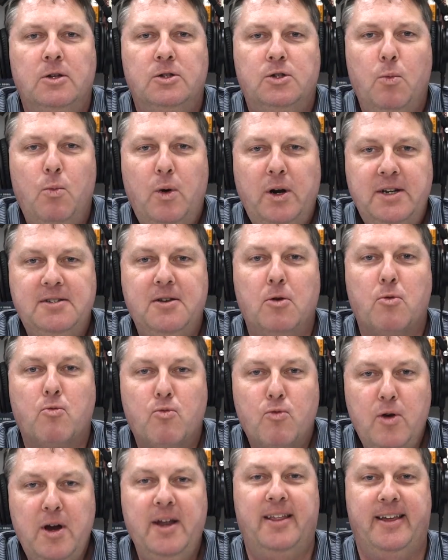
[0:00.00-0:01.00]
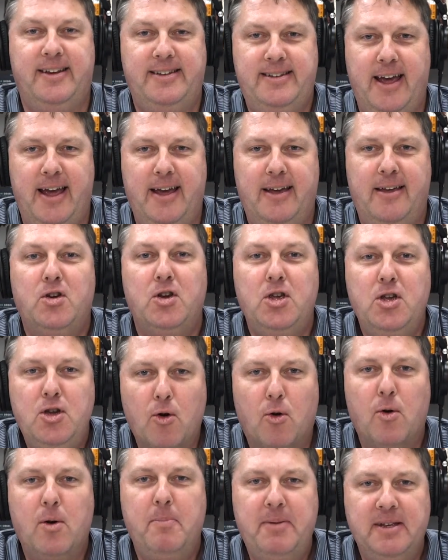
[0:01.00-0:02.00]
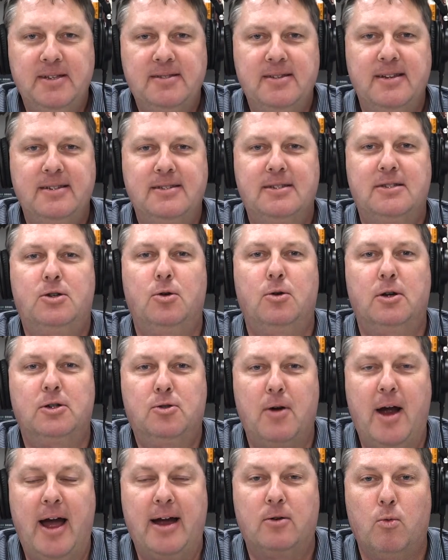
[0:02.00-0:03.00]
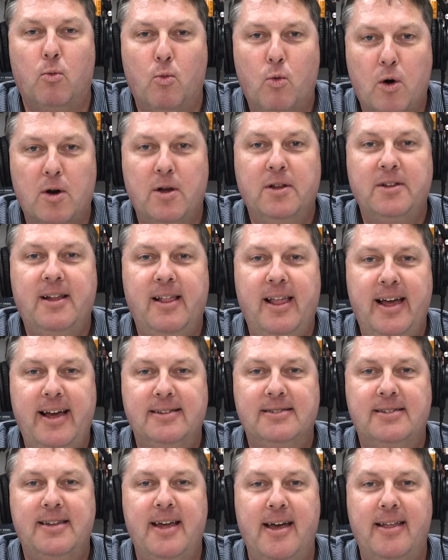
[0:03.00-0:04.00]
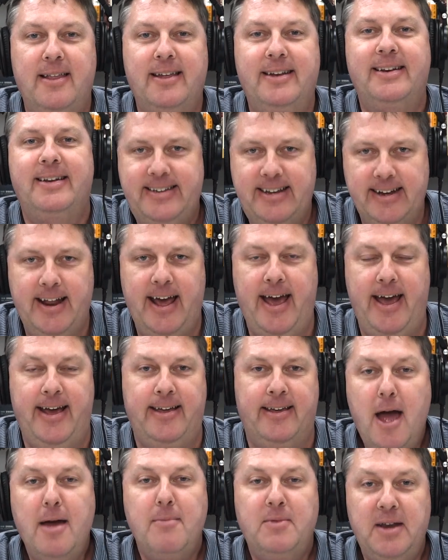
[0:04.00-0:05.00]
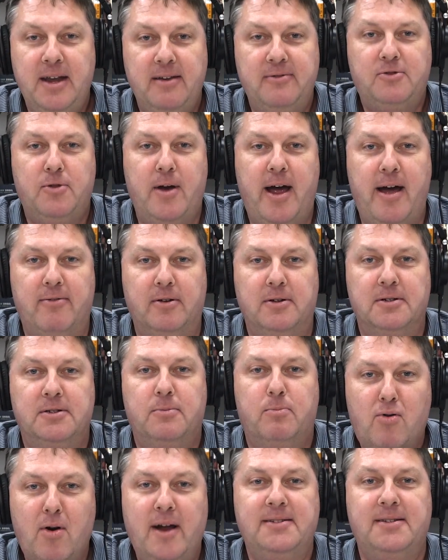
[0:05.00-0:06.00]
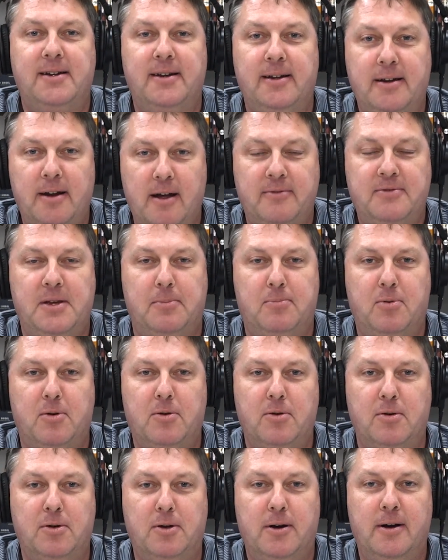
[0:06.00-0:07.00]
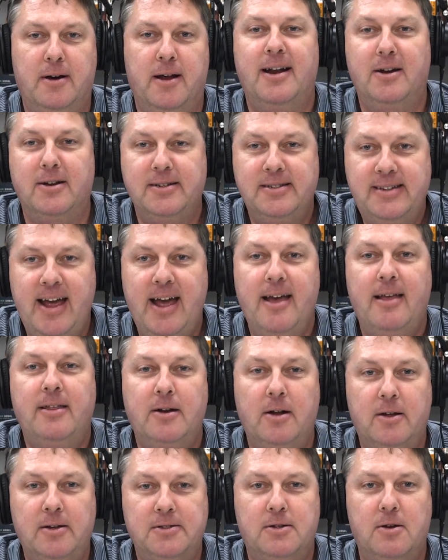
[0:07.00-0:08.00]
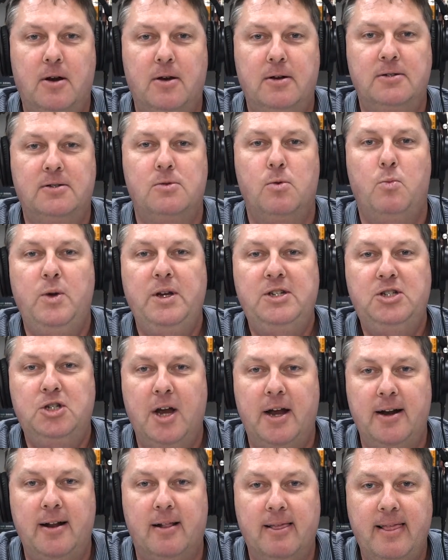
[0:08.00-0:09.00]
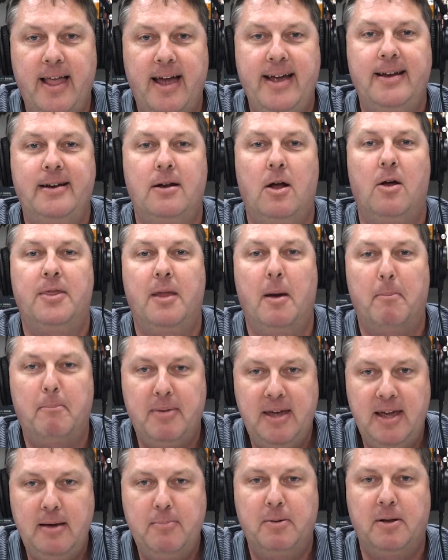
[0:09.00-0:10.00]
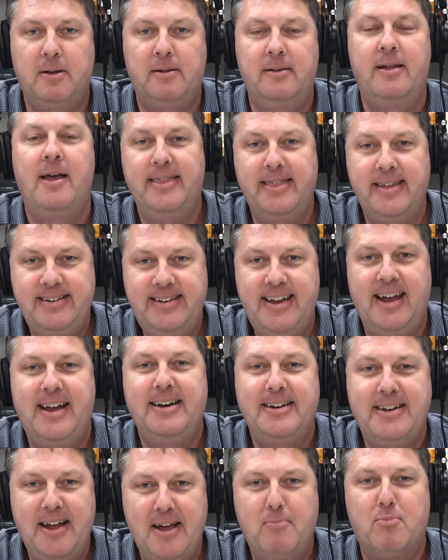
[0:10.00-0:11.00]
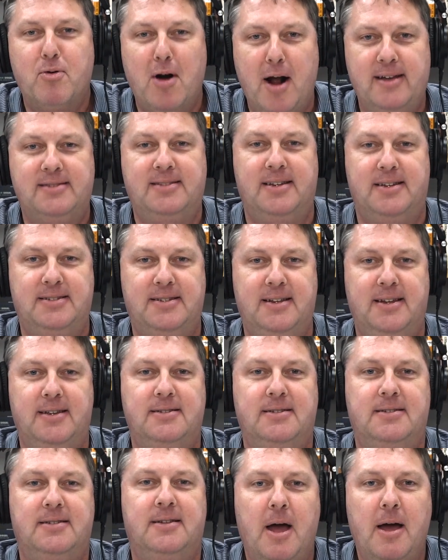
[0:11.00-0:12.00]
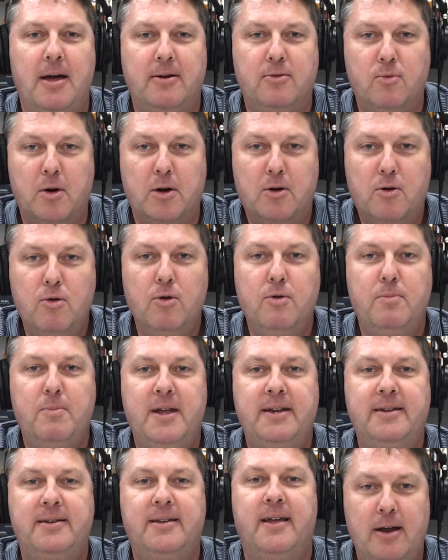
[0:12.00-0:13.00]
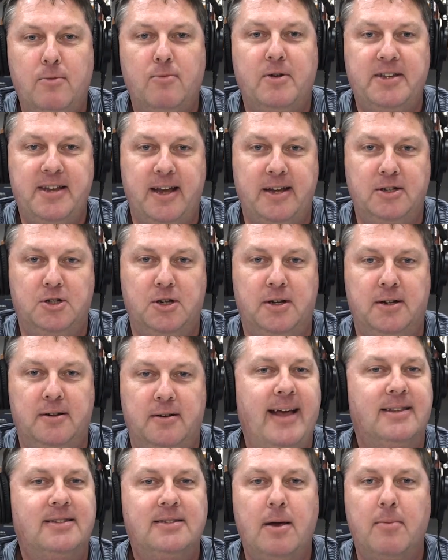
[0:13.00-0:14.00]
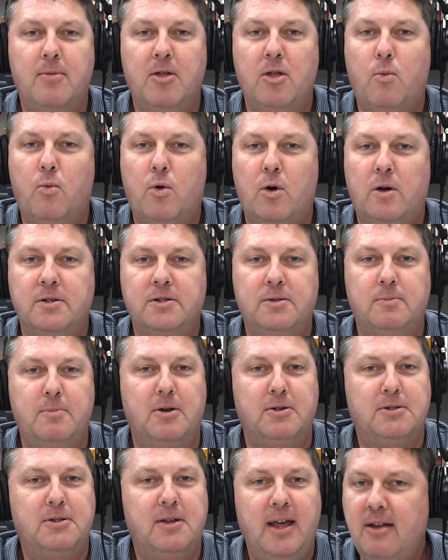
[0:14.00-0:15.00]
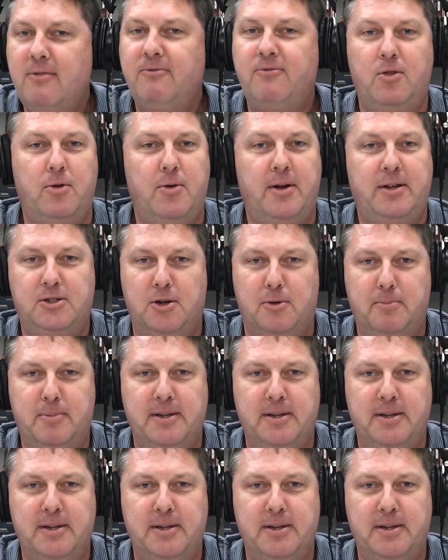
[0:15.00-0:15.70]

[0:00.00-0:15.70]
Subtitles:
So what does it really take for your business to attract world-class talent today? I'm Dave Travers, president of ZipRecruiter. And on Talent All-Stars, we shine a light on the people and the day-to-day processes behind recruitment and retention at some of the world's most influential